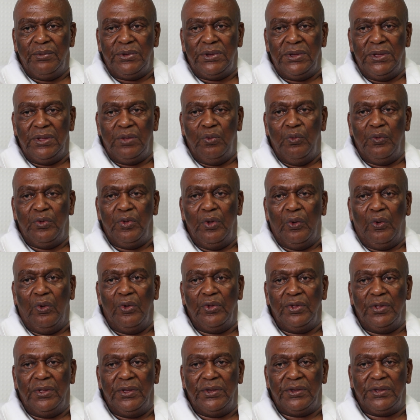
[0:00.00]
the term sheet with the
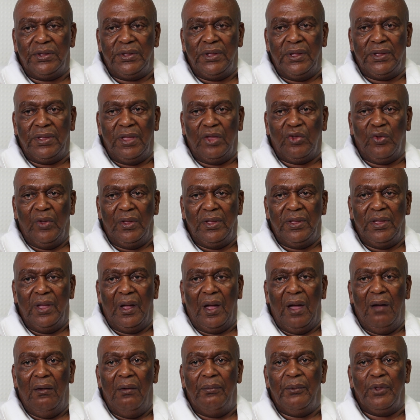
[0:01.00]
condition that actually
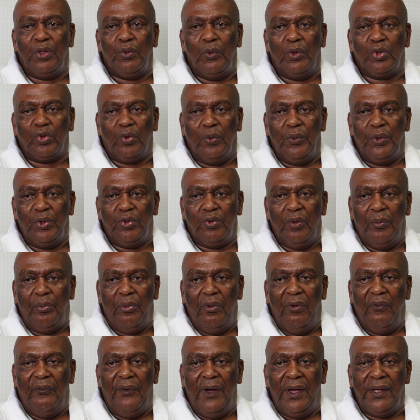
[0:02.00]
the government was going to
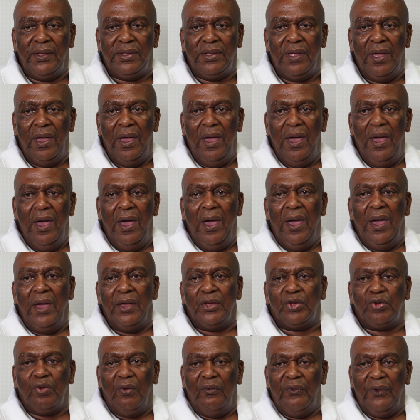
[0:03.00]
provide
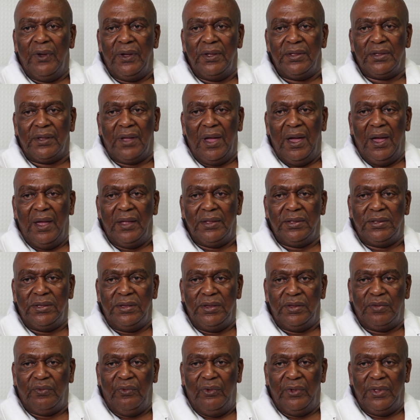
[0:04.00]
a sovereign
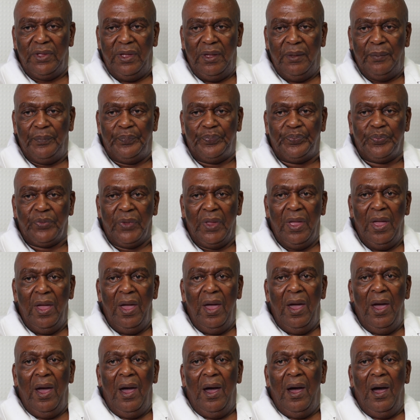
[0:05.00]
guarantees for them,
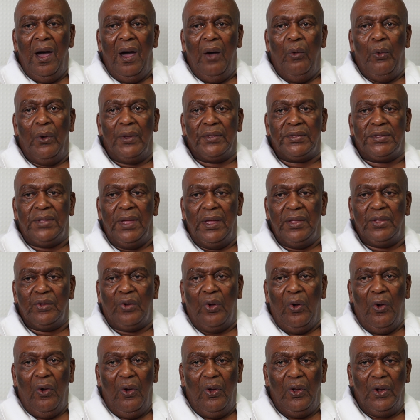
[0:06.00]
I was
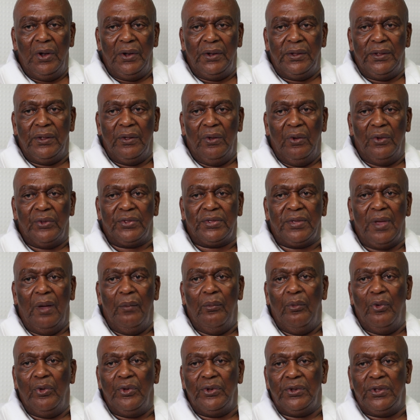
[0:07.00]
then called or
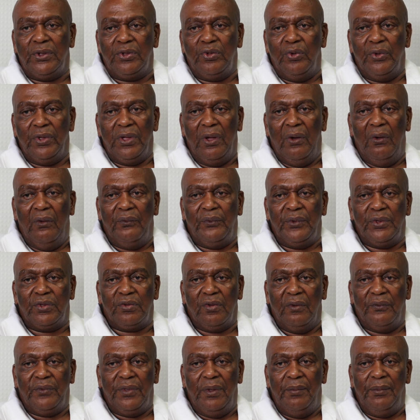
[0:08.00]
summoned to the
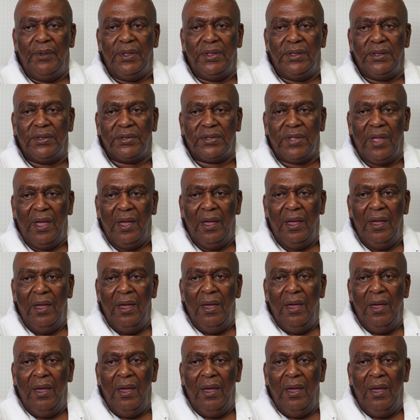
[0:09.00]
office of the minister.